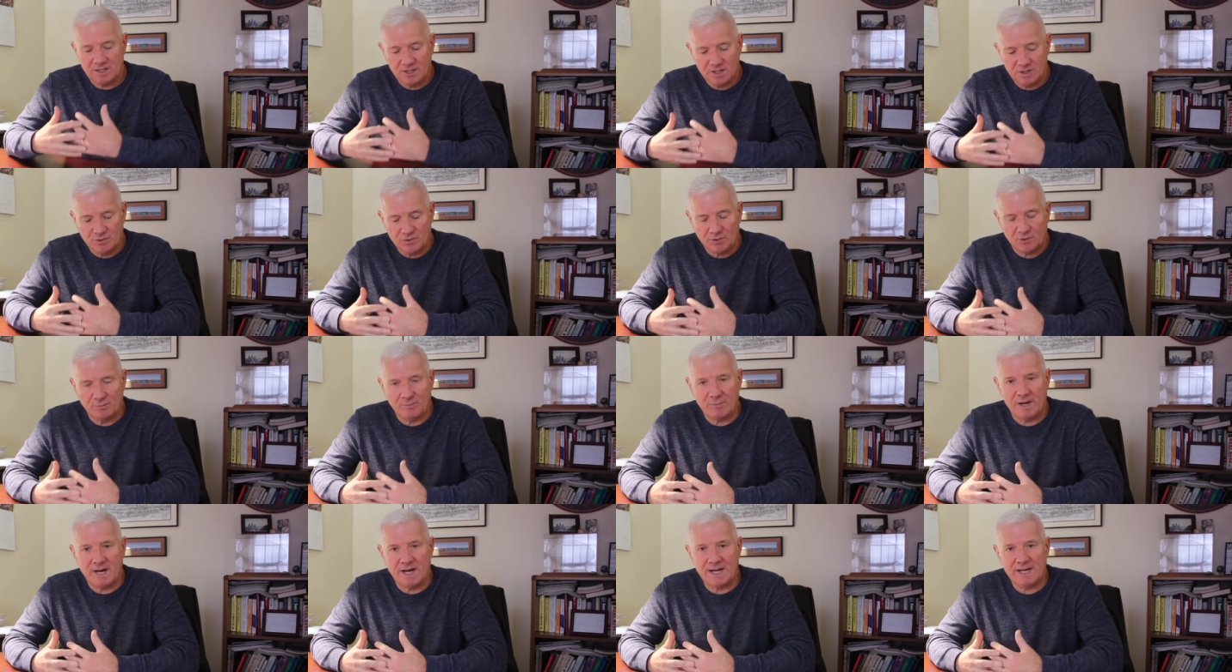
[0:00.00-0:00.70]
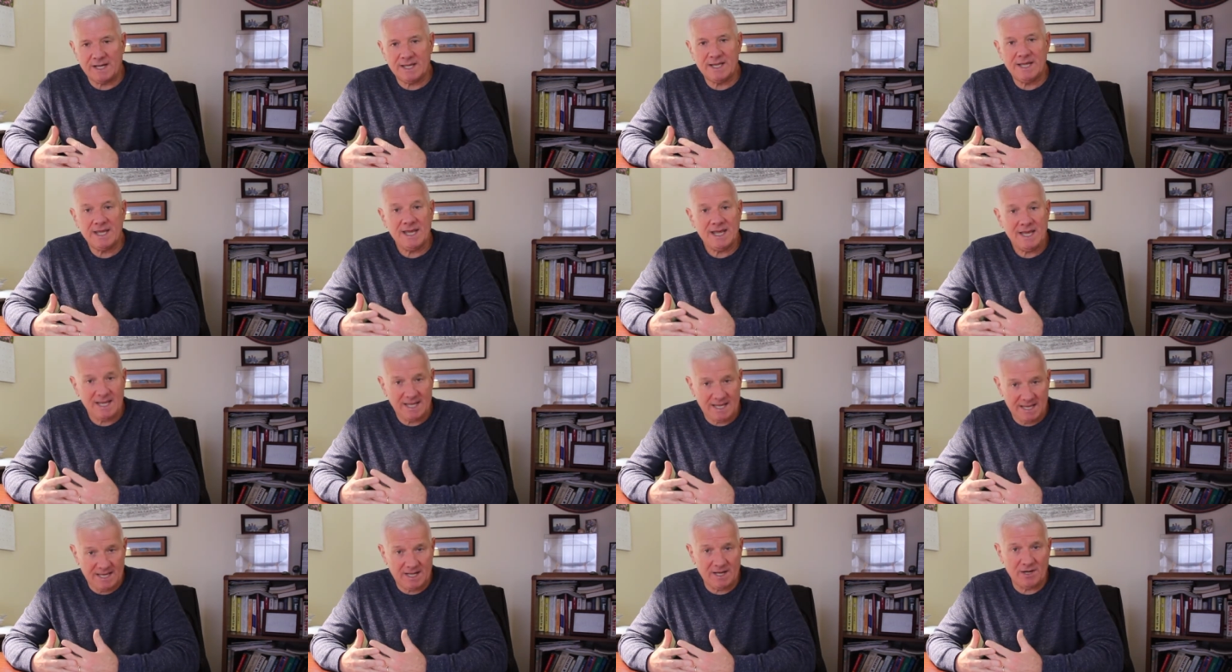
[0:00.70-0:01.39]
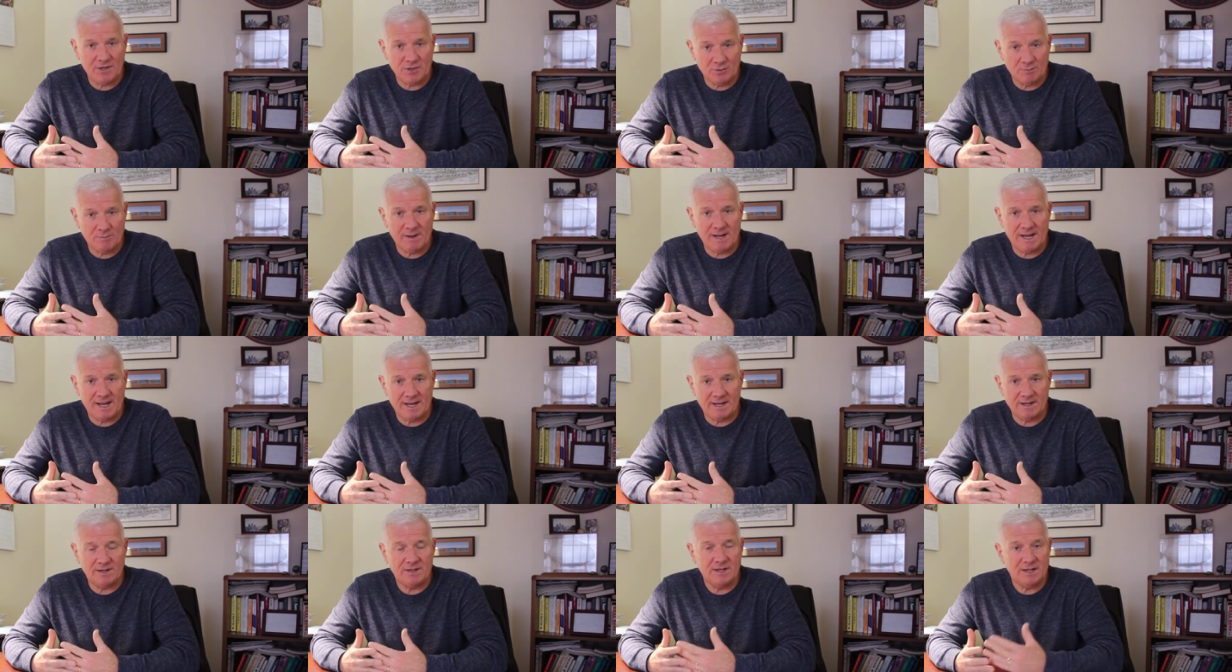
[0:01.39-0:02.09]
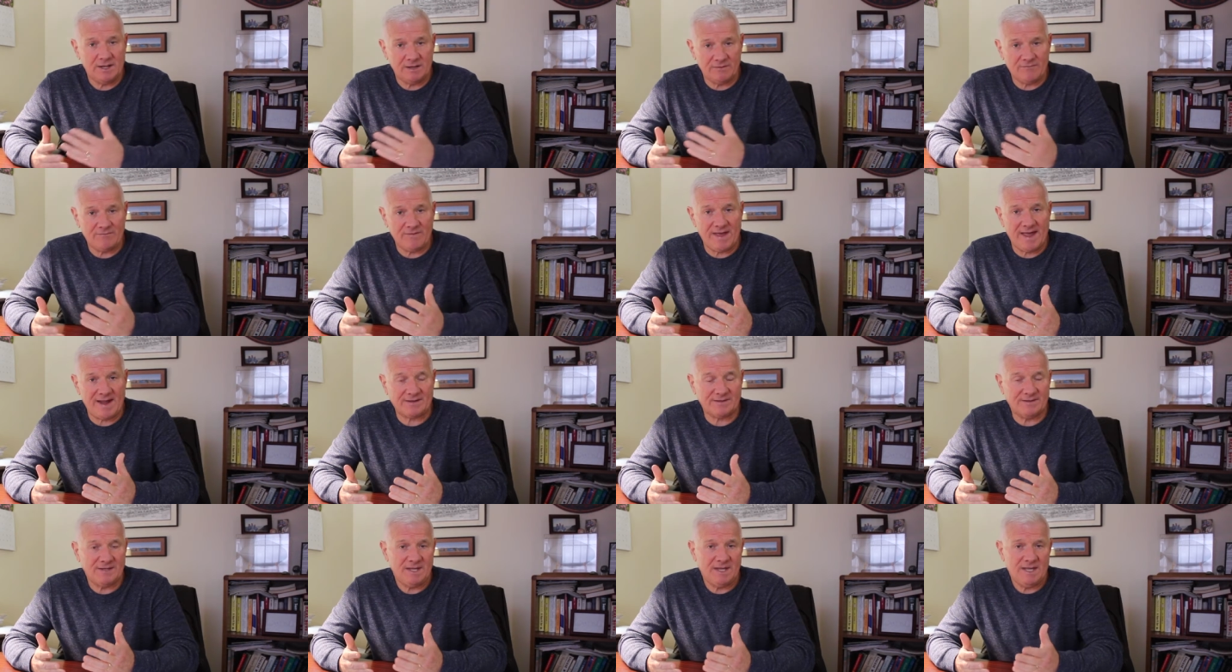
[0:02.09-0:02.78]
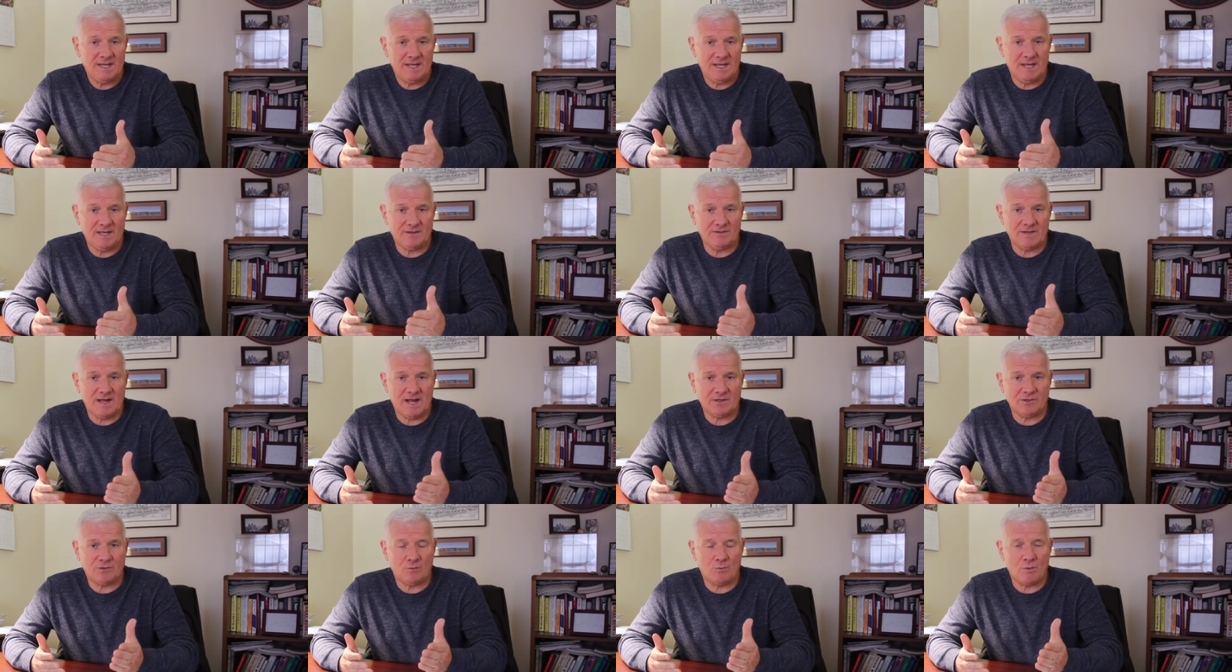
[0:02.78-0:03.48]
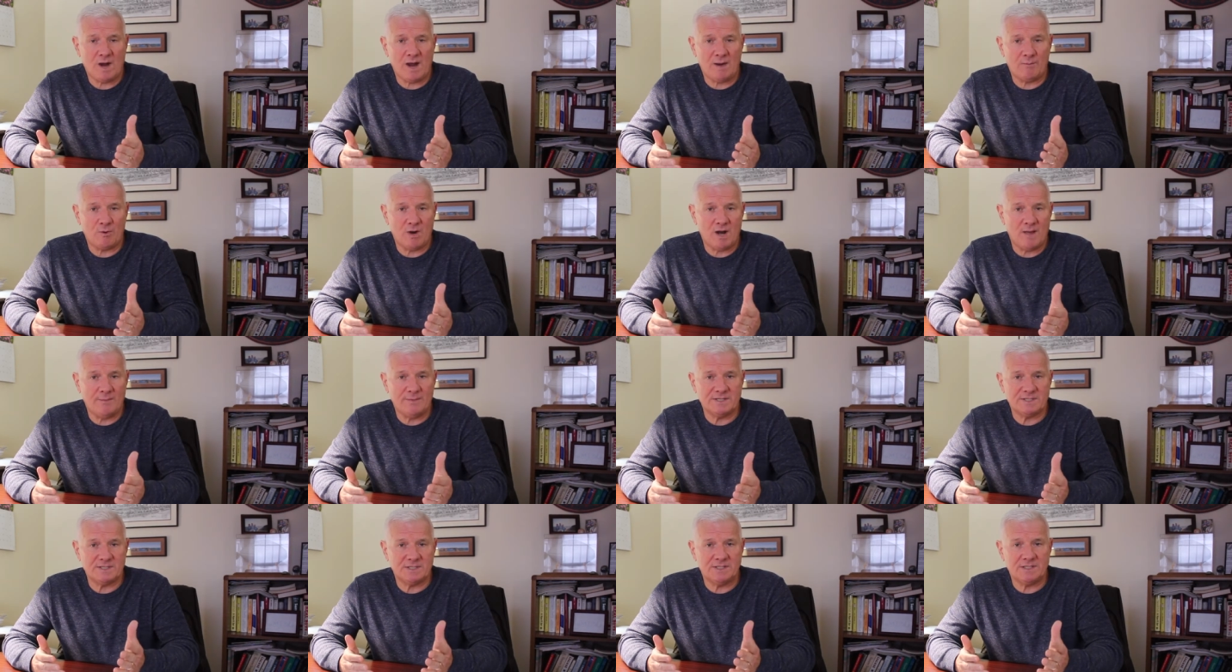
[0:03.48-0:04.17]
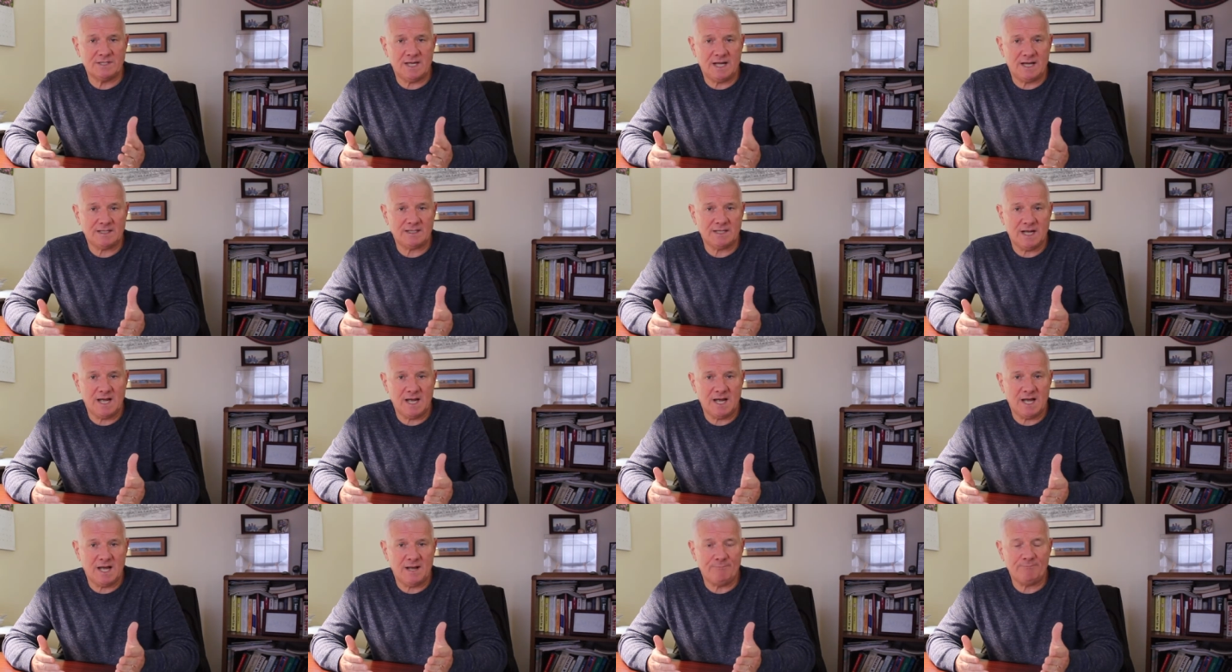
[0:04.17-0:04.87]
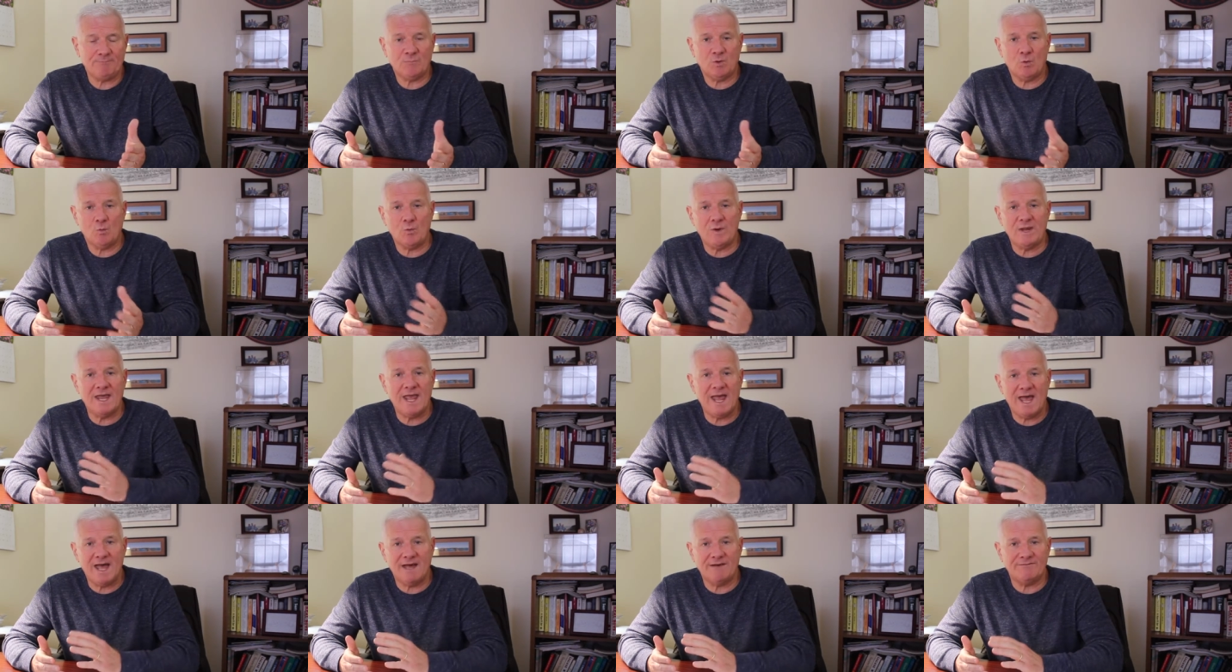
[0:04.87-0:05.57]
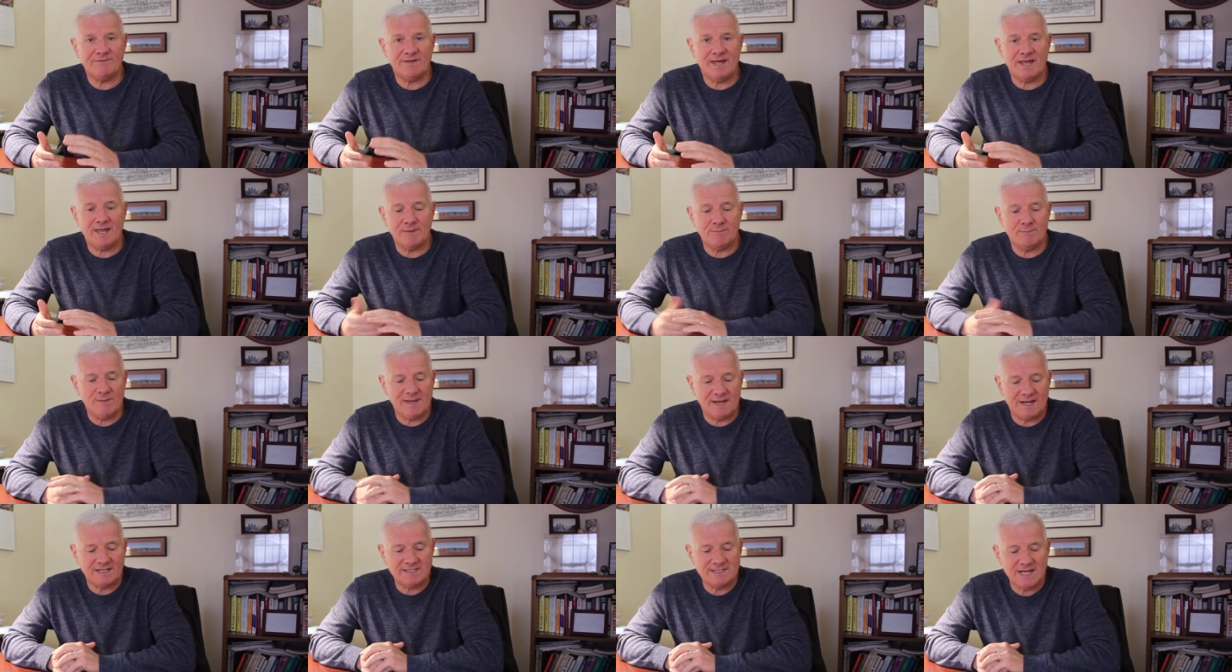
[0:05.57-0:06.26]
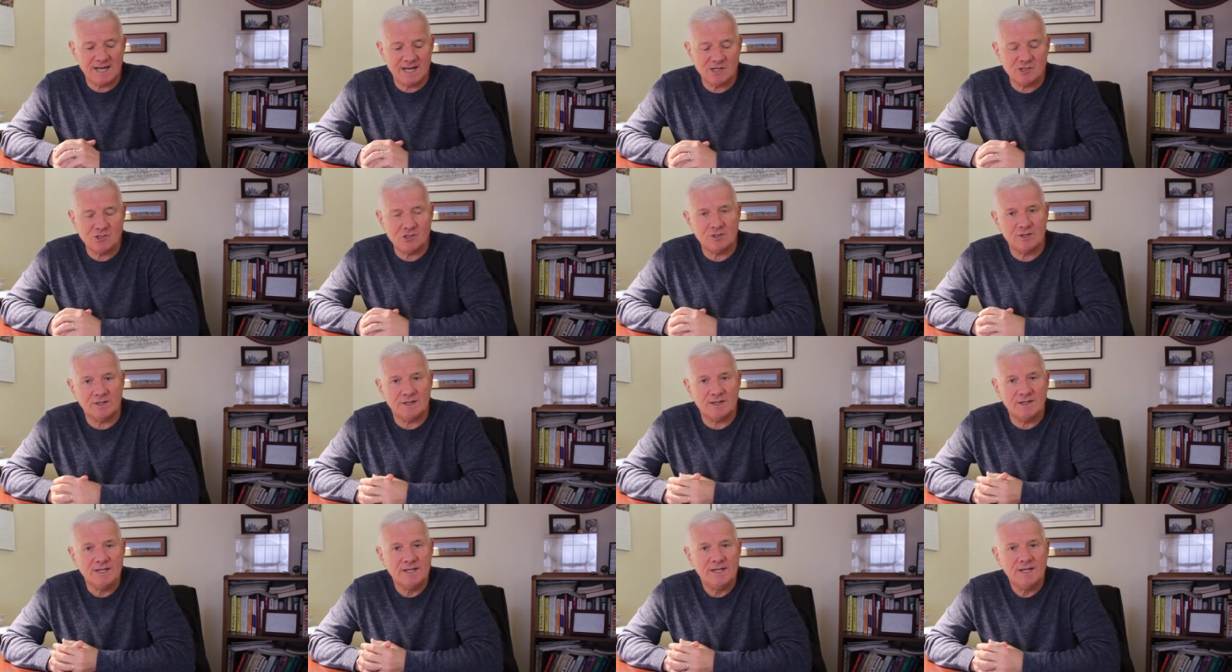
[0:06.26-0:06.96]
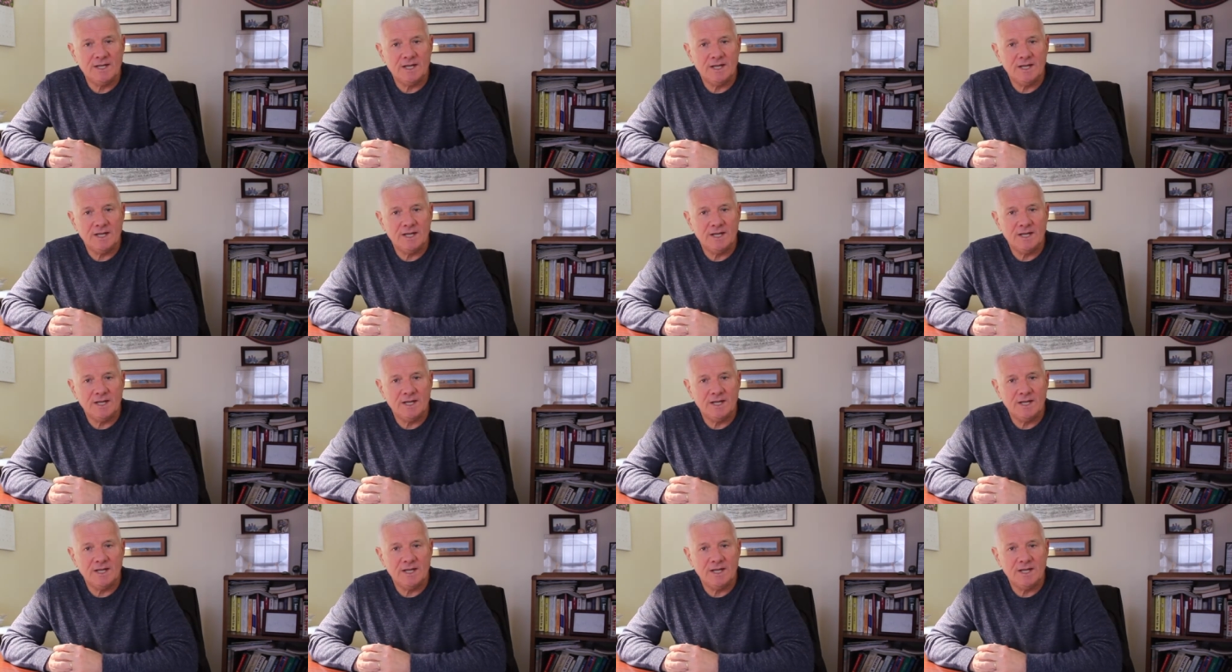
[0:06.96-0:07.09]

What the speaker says: in your body and in your mind. In fact, at drrobrobinson.com, we have a meditation